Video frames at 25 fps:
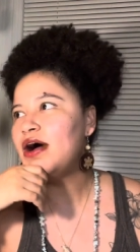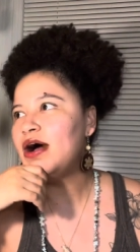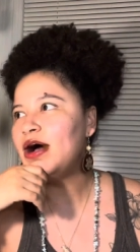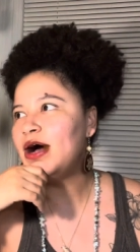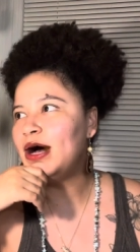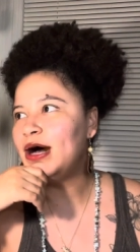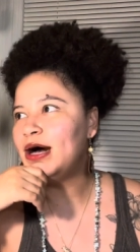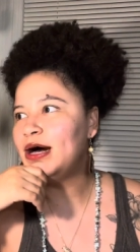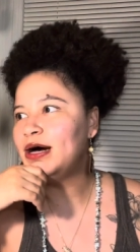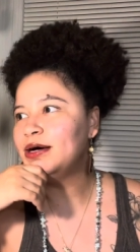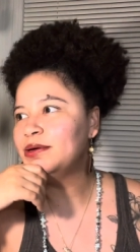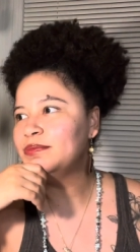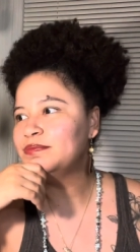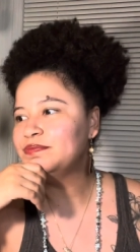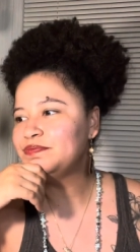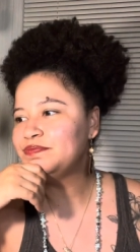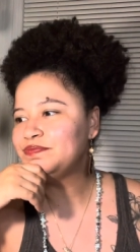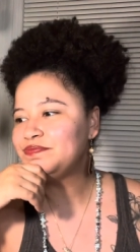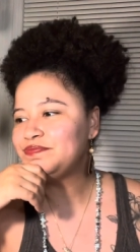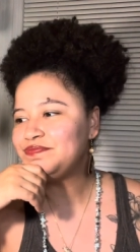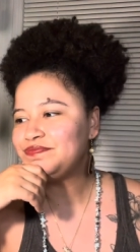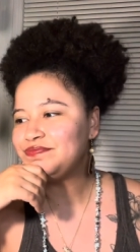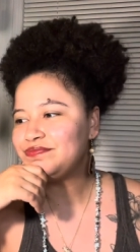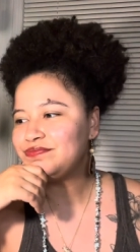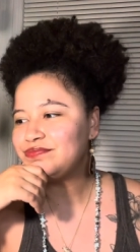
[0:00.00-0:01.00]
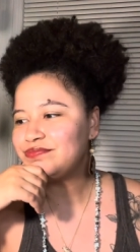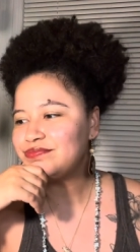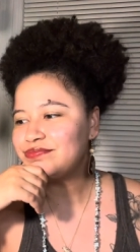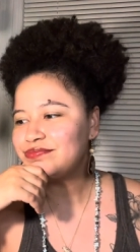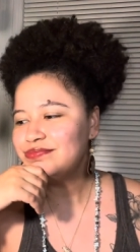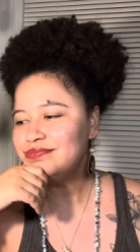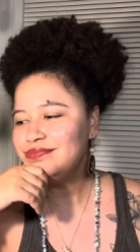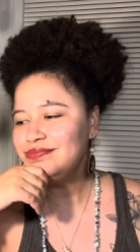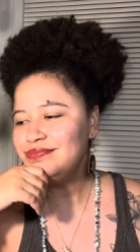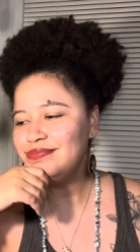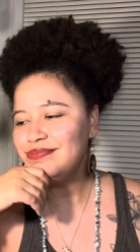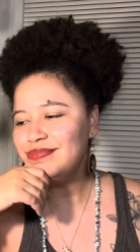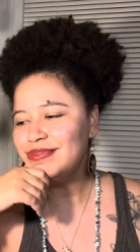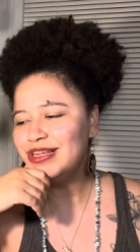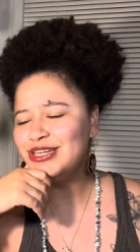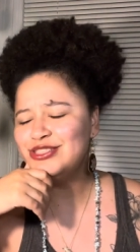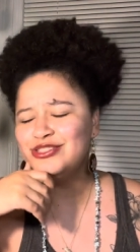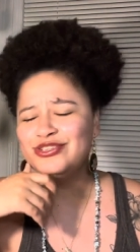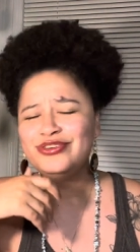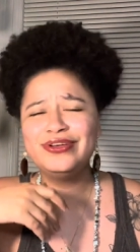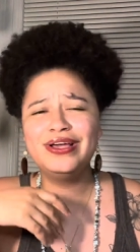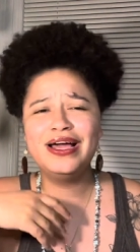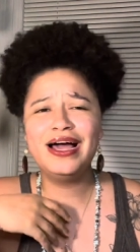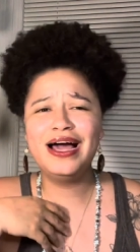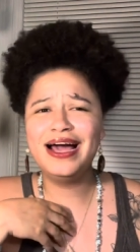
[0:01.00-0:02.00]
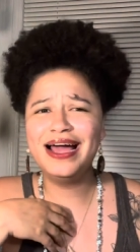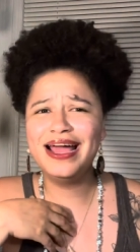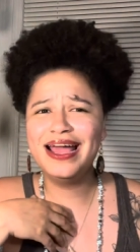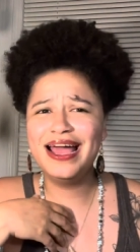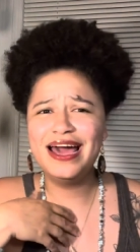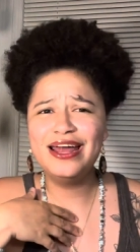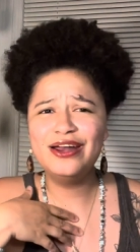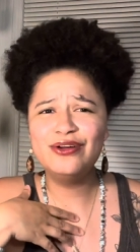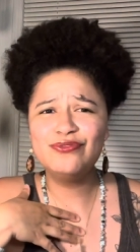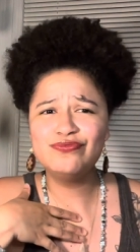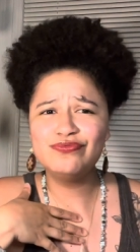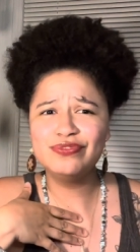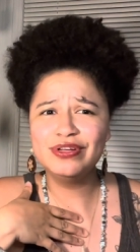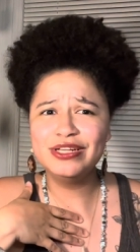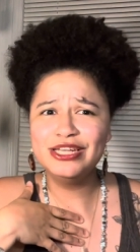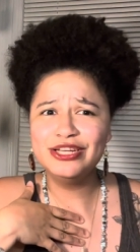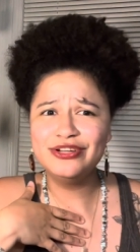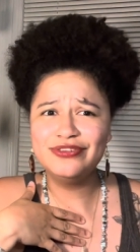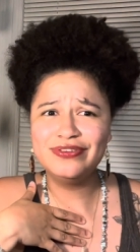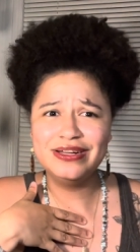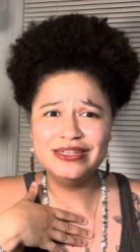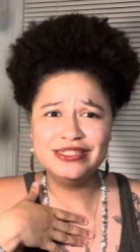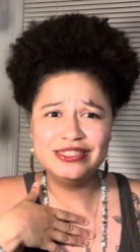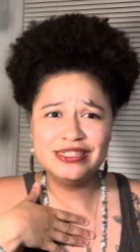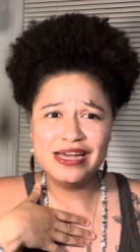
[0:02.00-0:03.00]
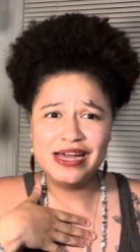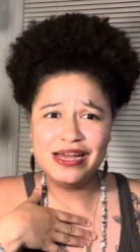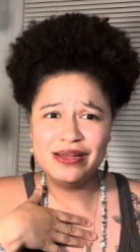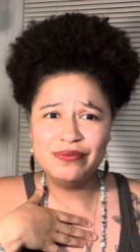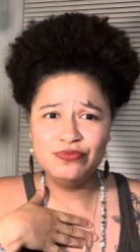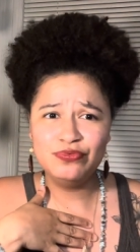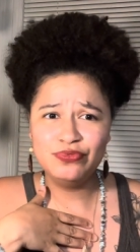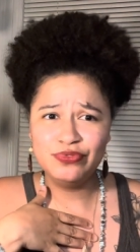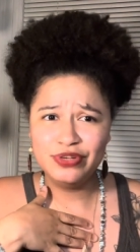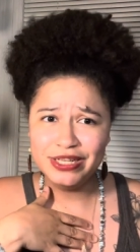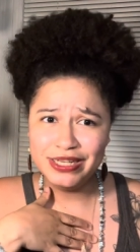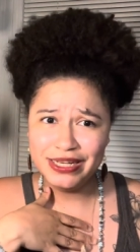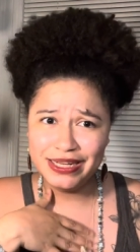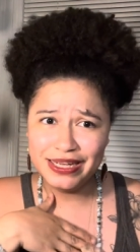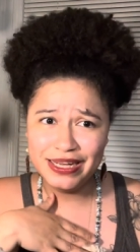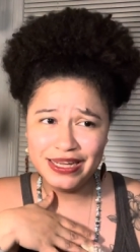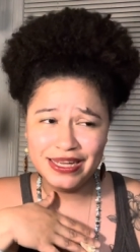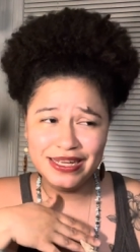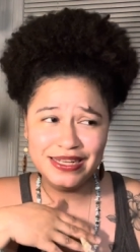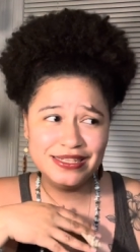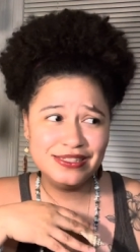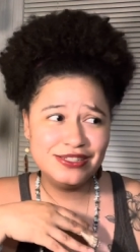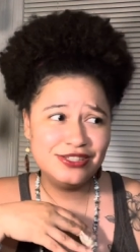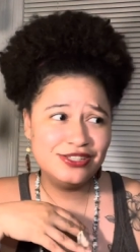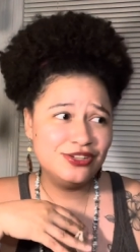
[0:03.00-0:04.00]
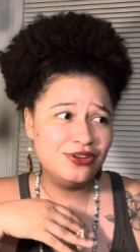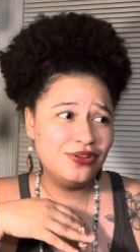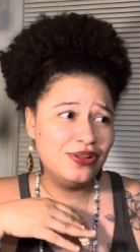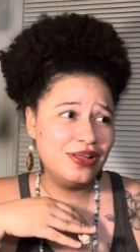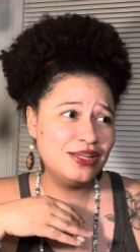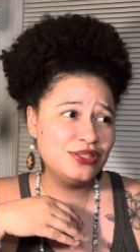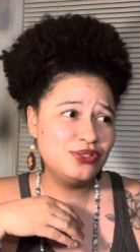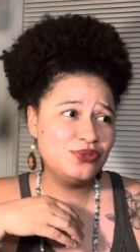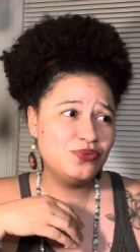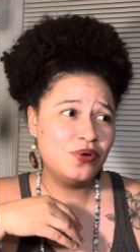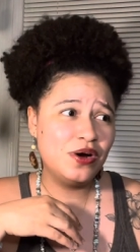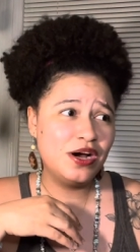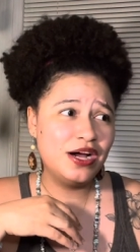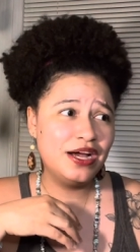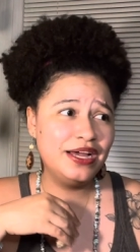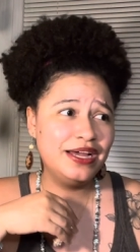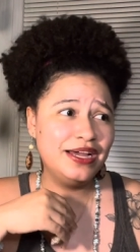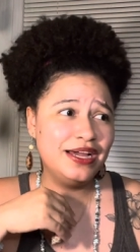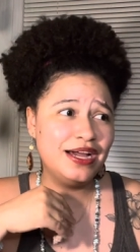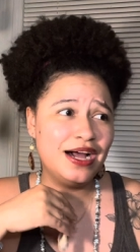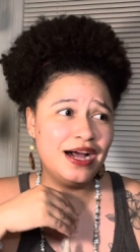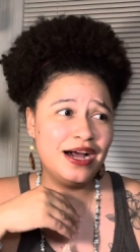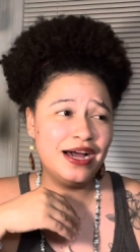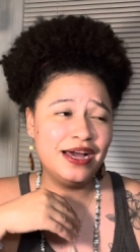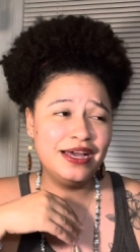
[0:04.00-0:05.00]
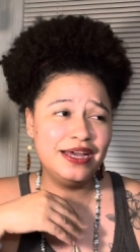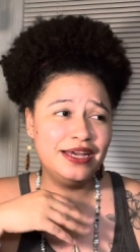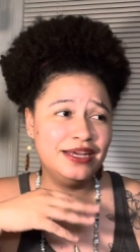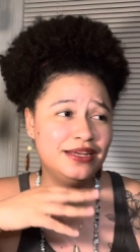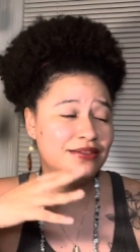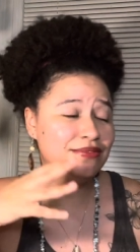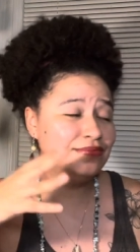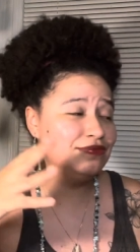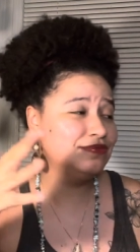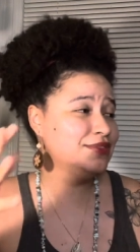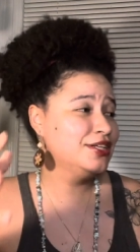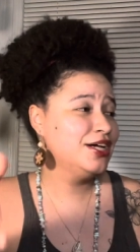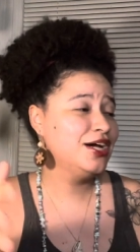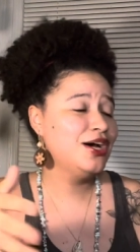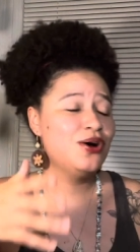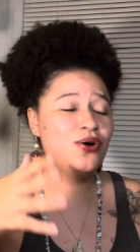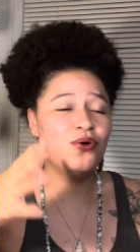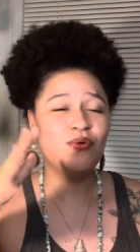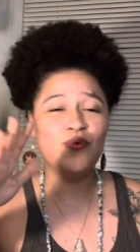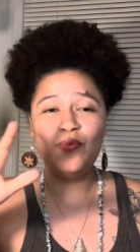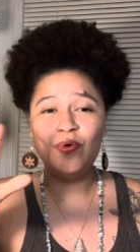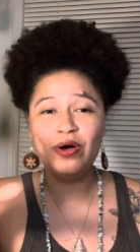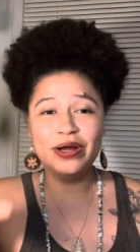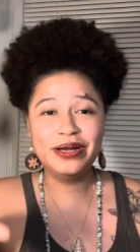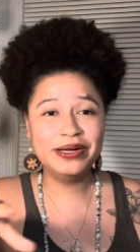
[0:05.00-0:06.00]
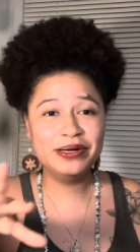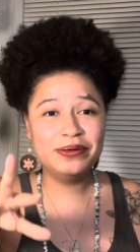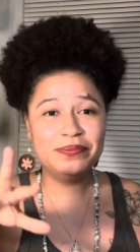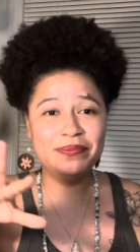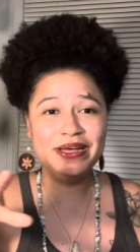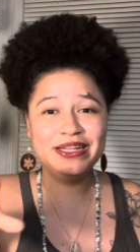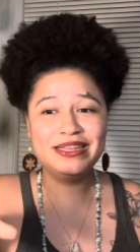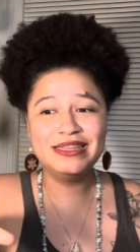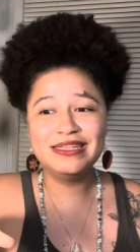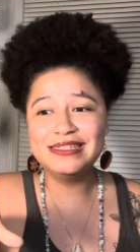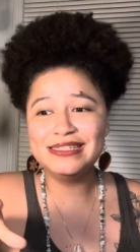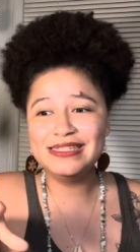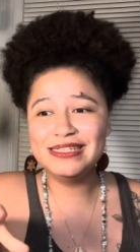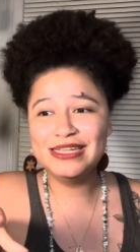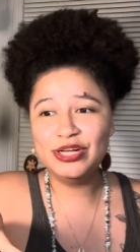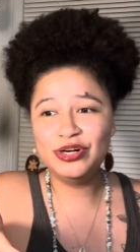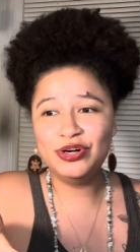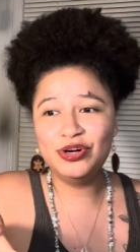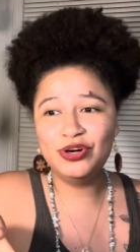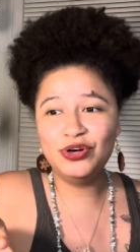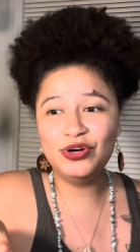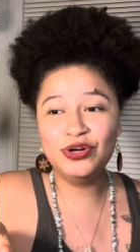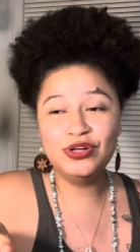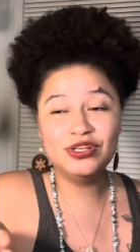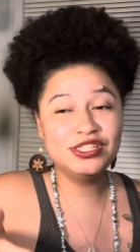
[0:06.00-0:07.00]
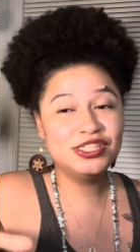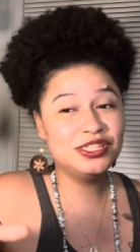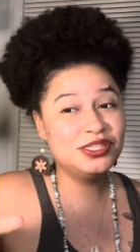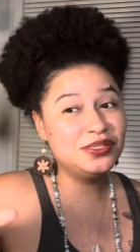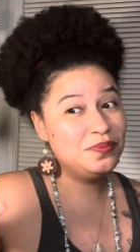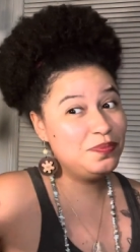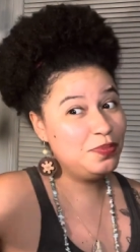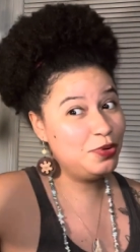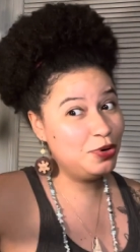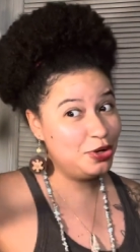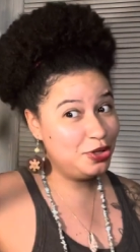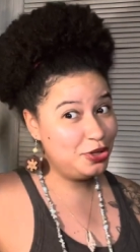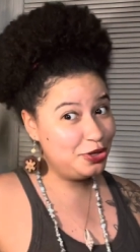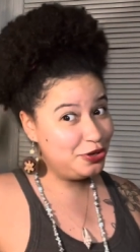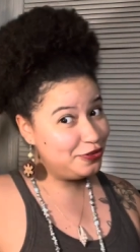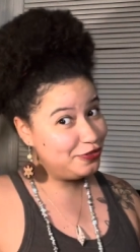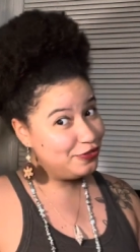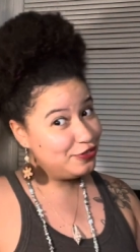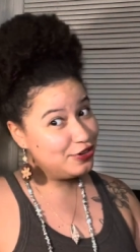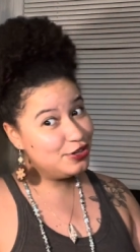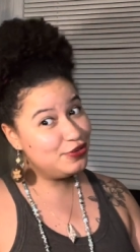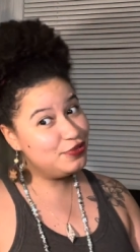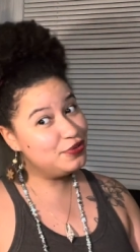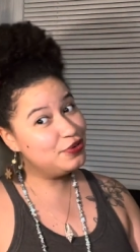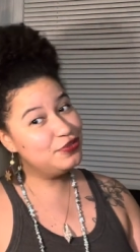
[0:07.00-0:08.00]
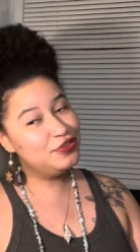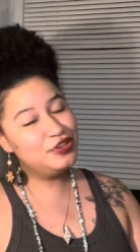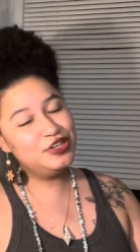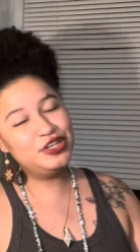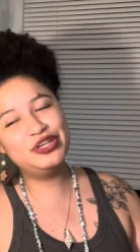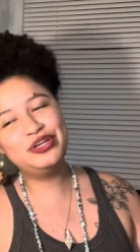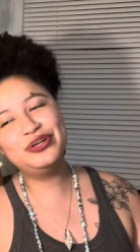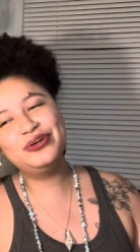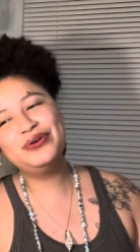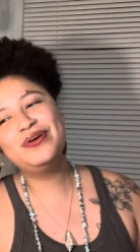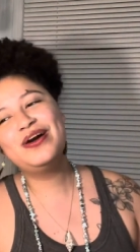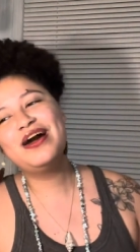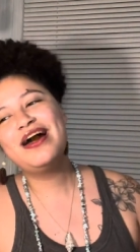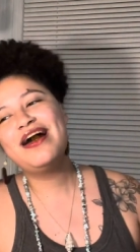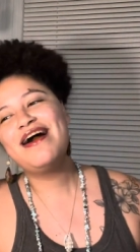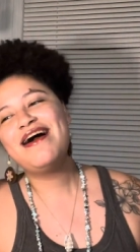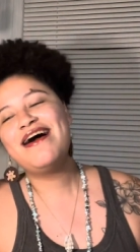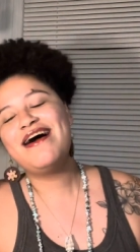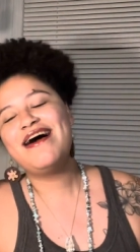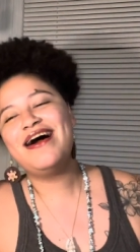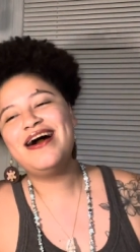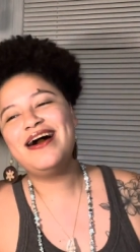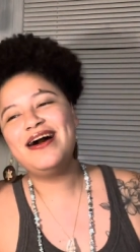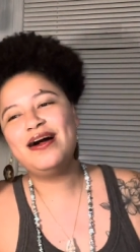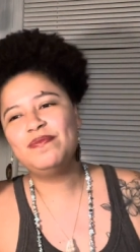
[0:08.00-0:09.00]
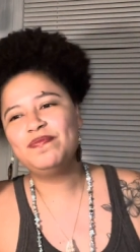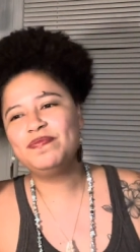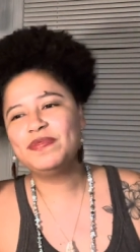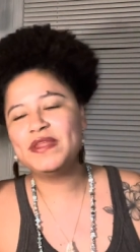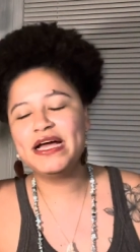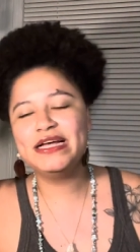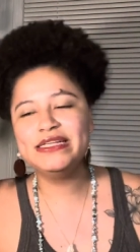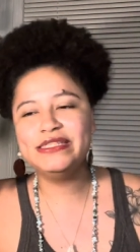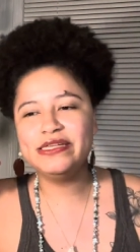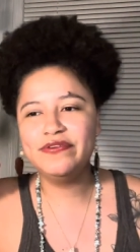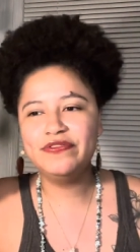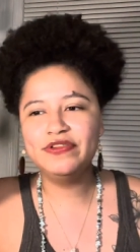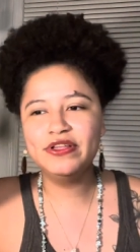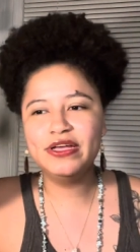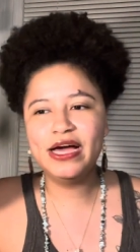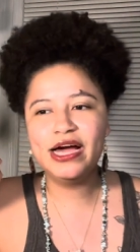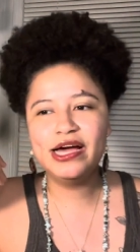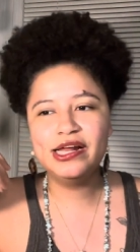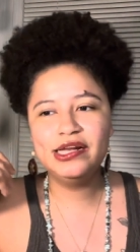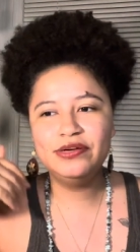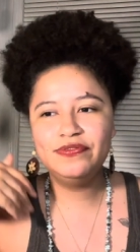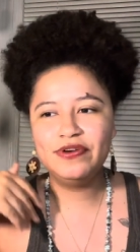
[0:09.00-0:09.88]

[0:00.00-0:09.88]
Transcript: Um, so yeah, I had a really great time reading it. And so that's why I wanted to make this little spoiler-free review. Um, I definitely highly